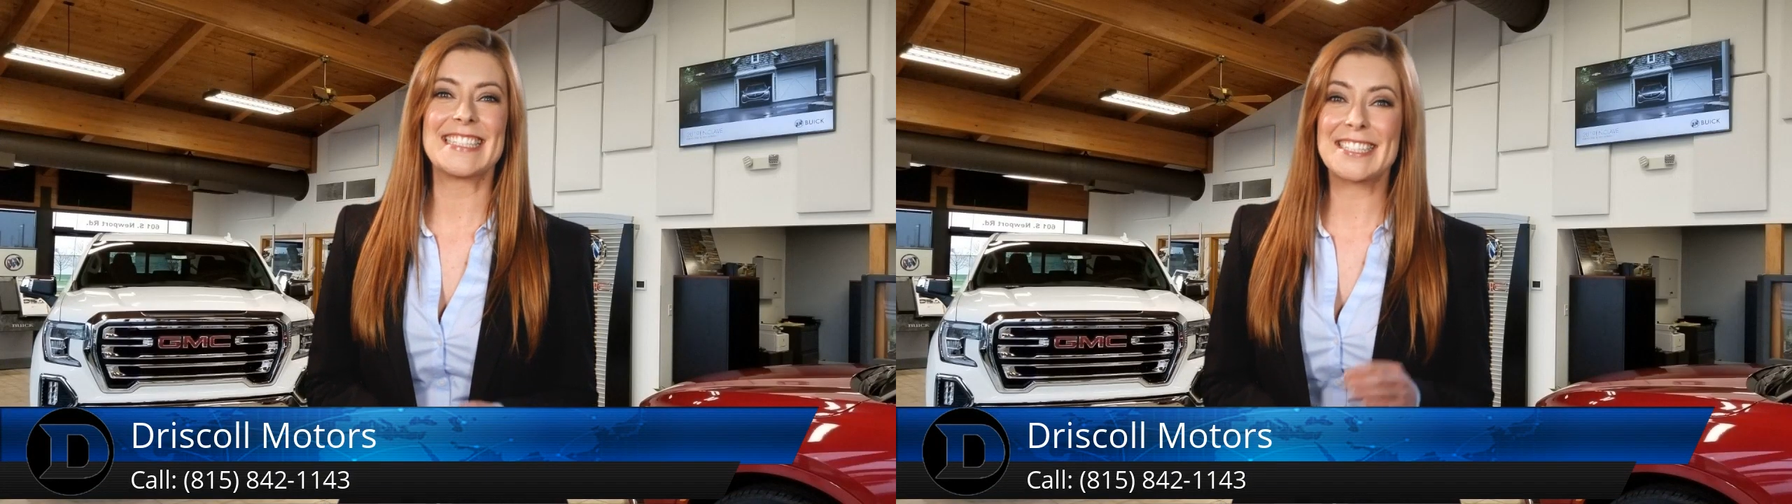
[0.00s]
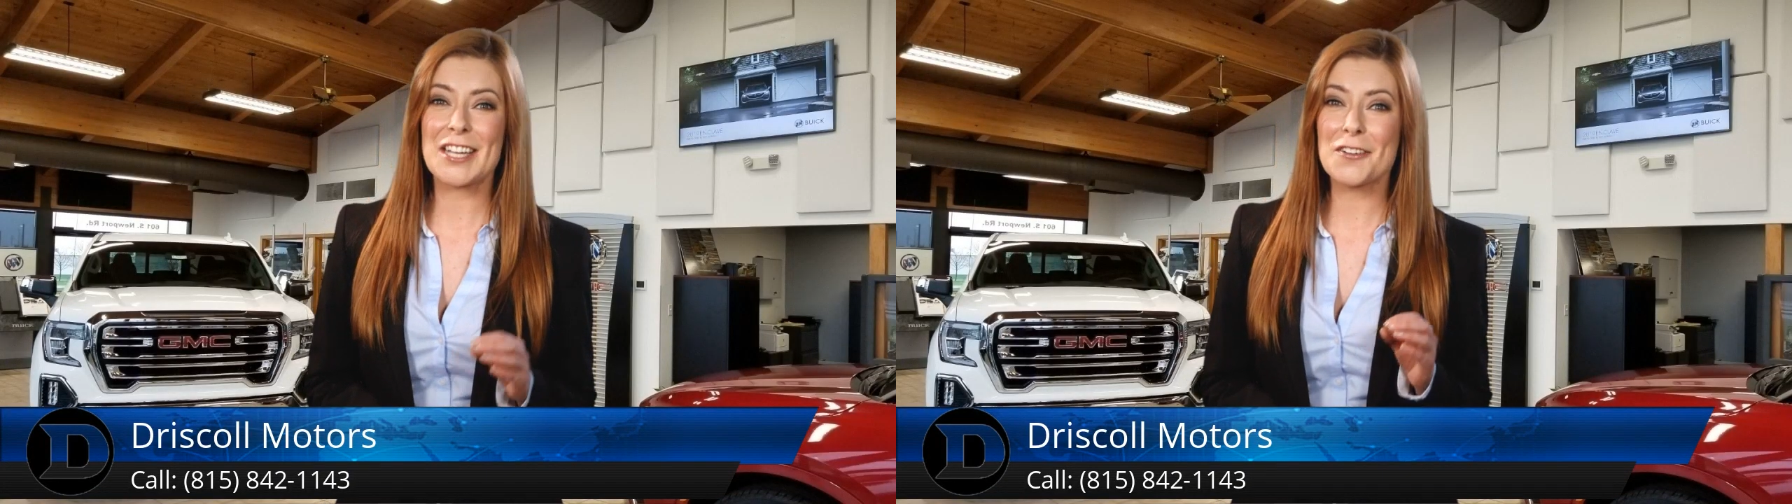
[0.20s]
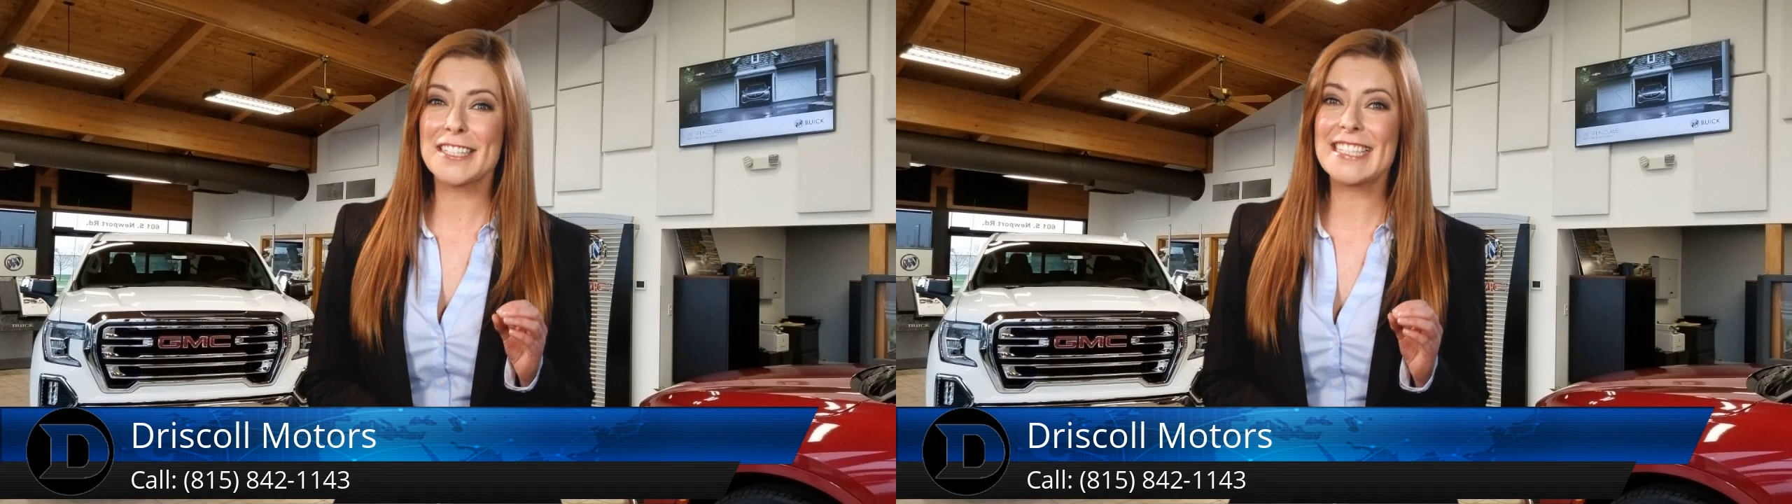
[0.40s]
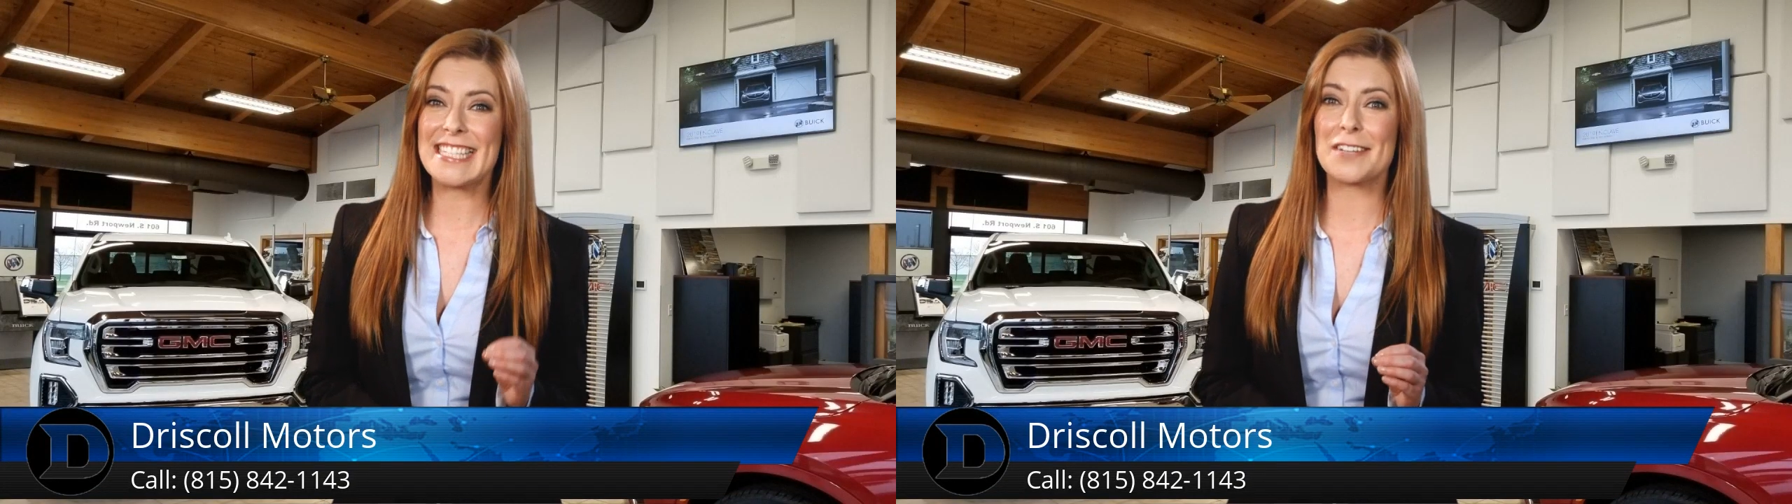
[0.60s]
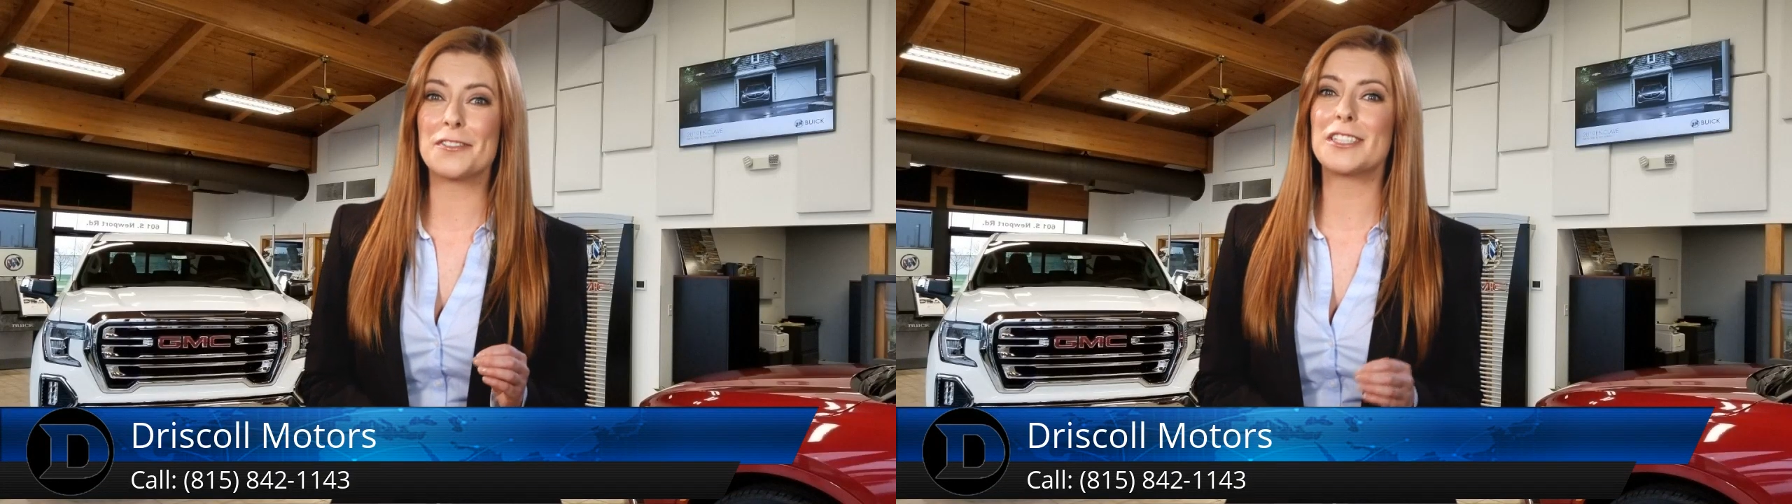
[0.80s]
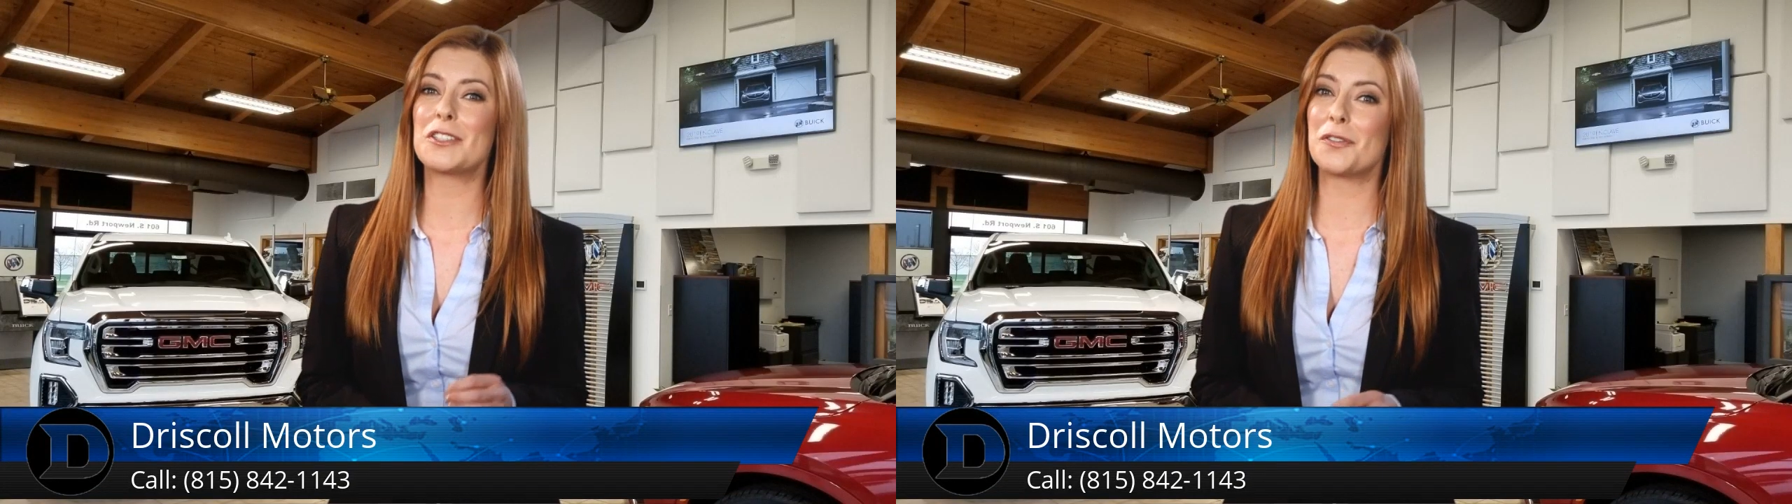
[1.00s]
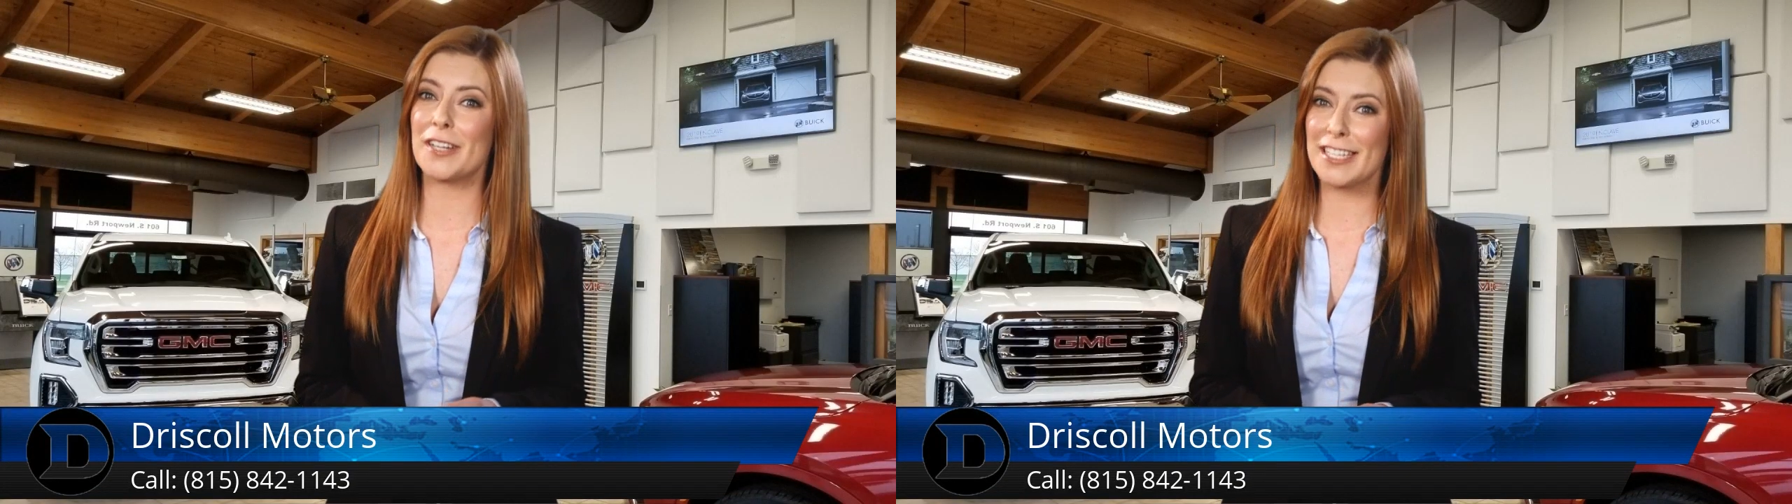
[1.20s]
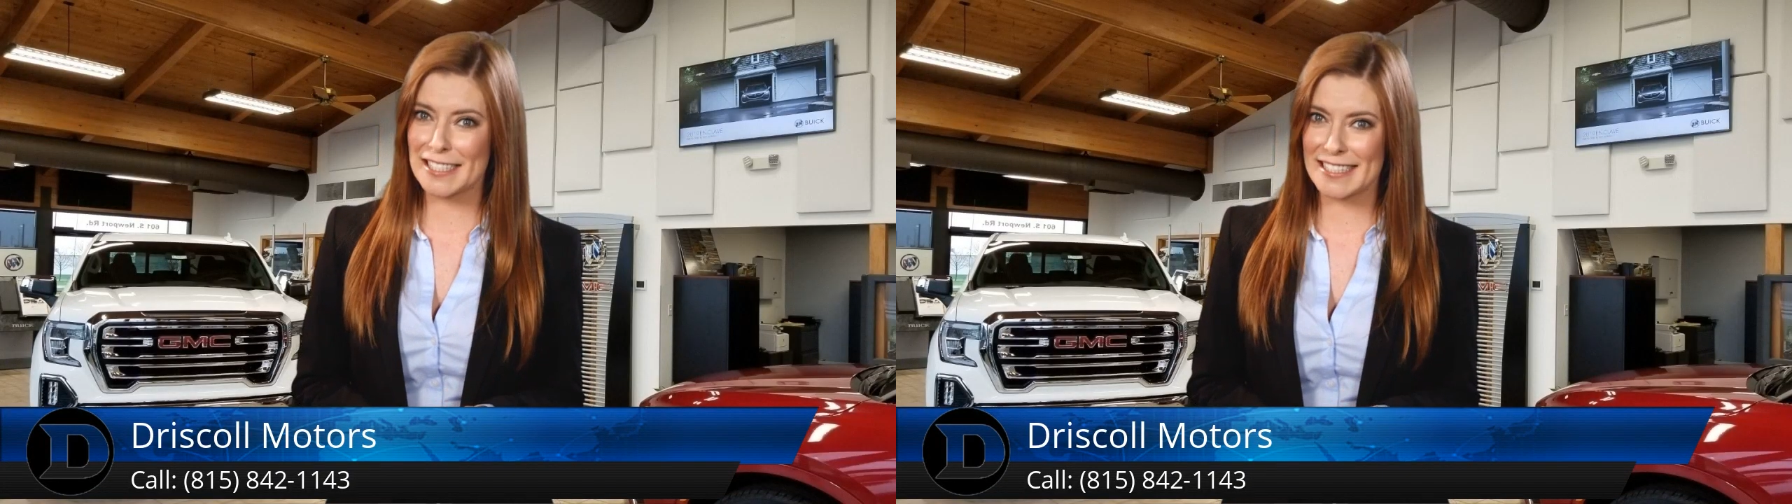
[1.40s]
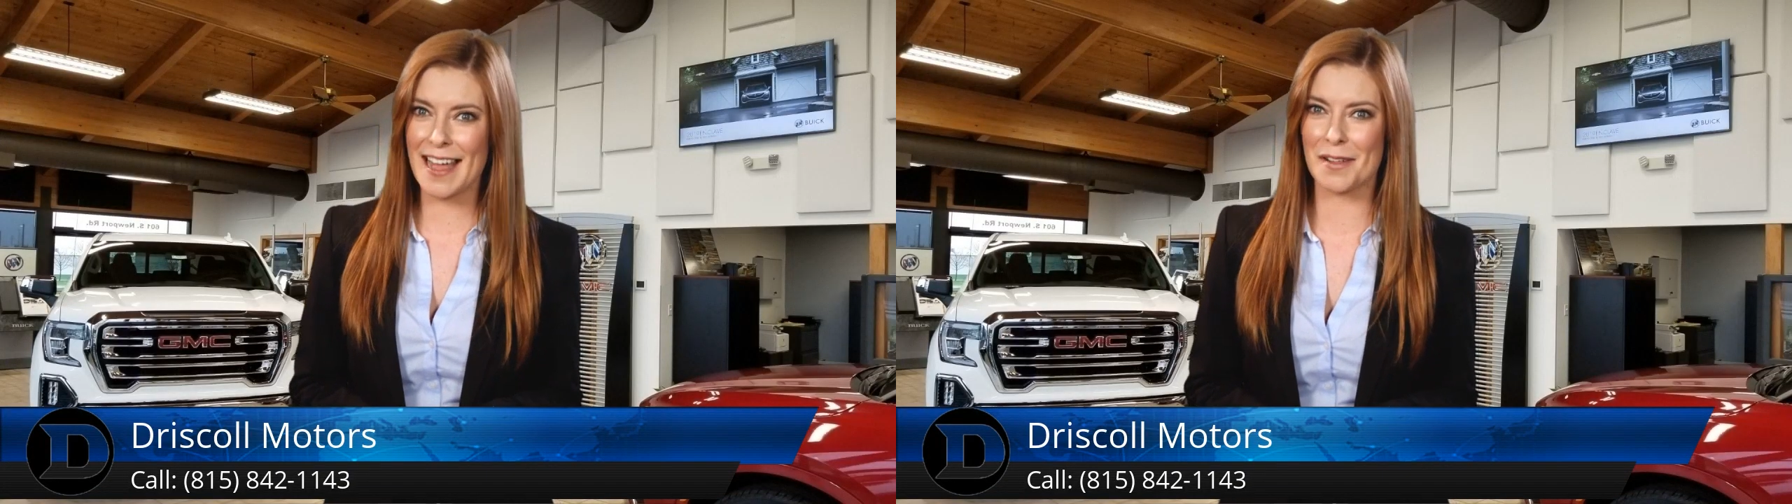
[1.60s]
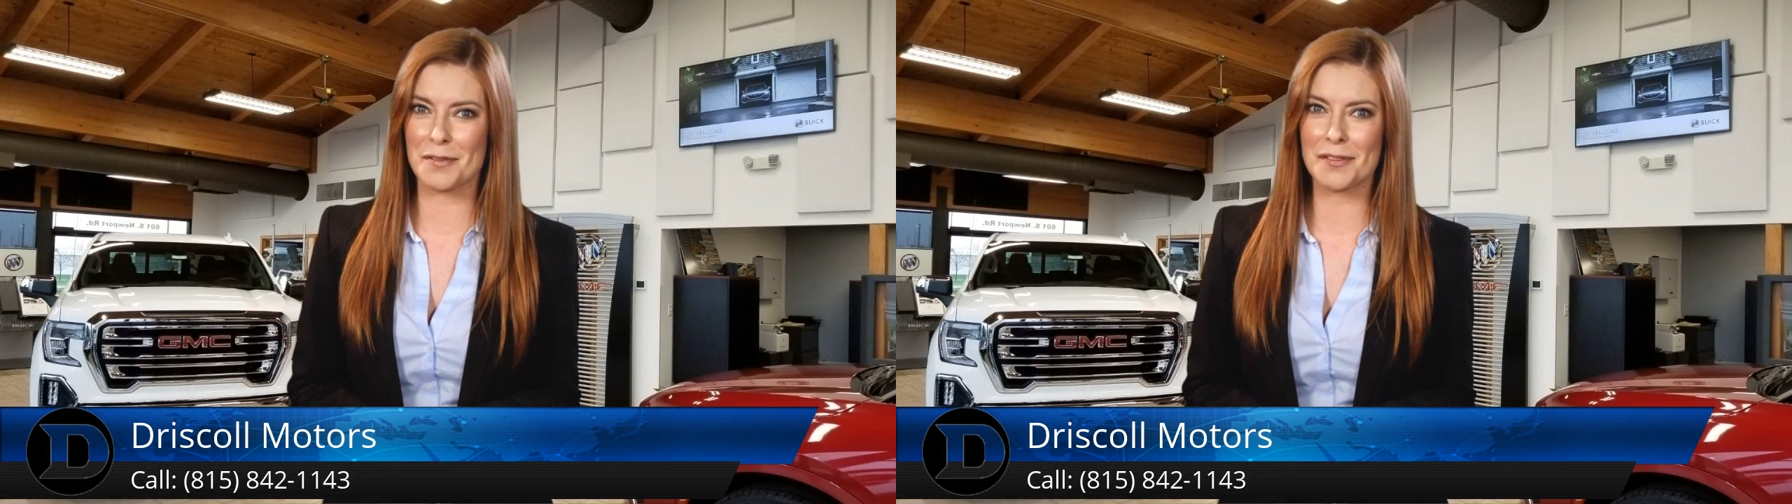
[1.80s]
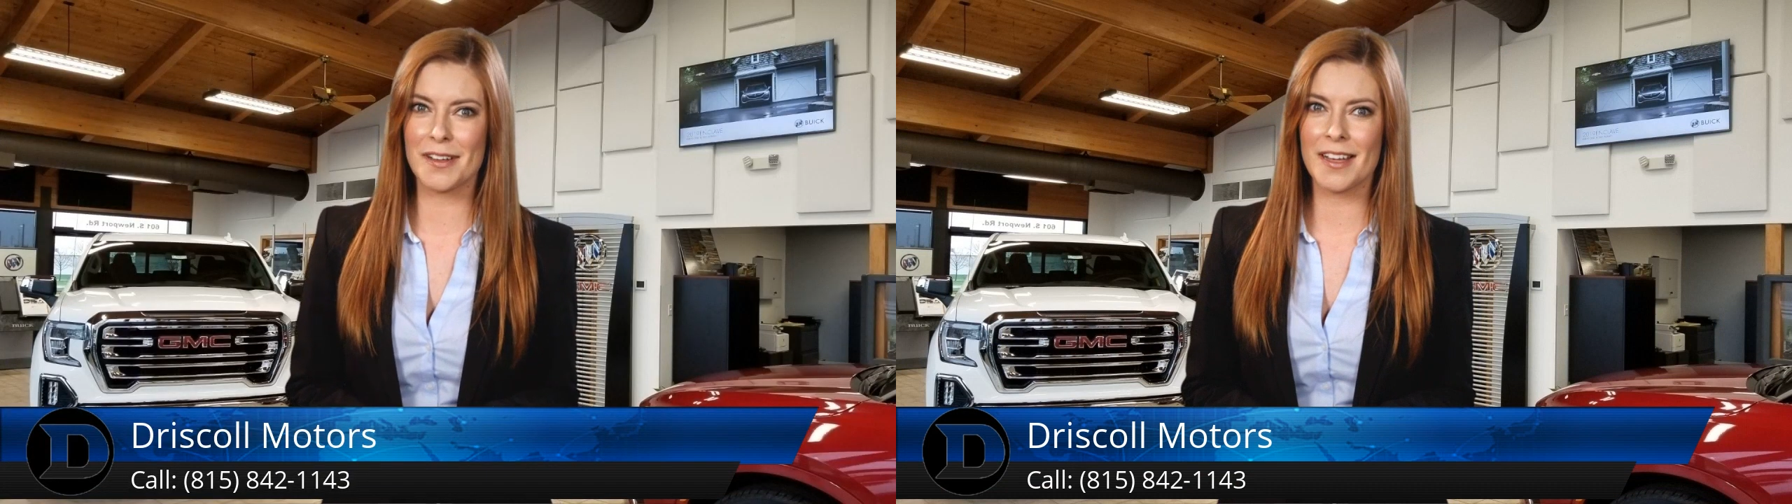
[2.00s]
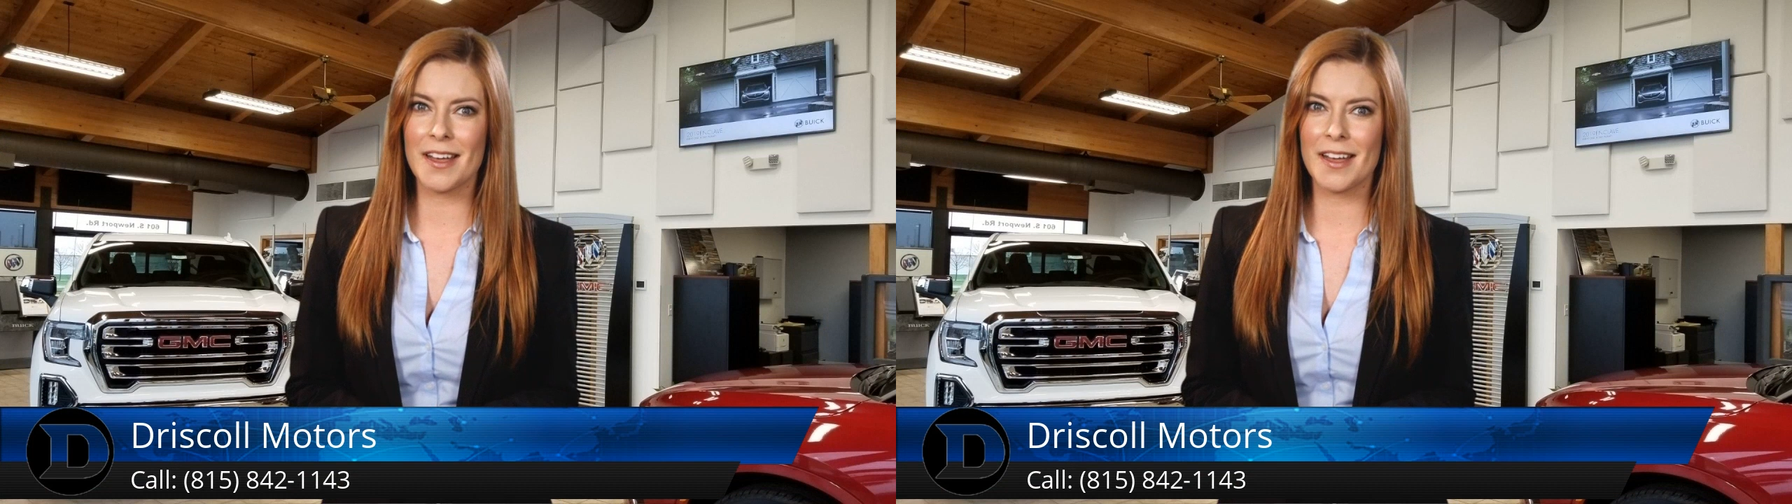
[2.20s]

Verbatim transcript: Discover the difference for yourself.